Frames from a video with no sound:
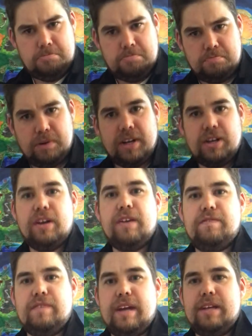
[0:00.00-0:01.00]
a pretty good
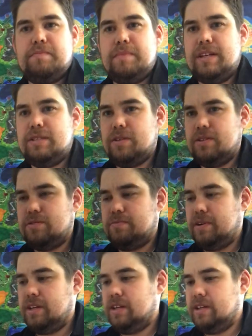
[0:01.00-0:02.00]
event, but it's also
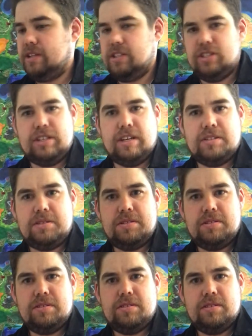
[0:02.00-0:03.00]
pretty good to
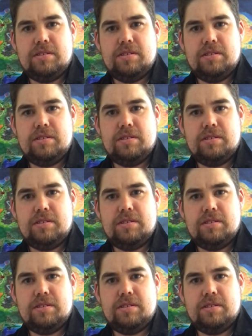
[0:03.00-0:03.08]
just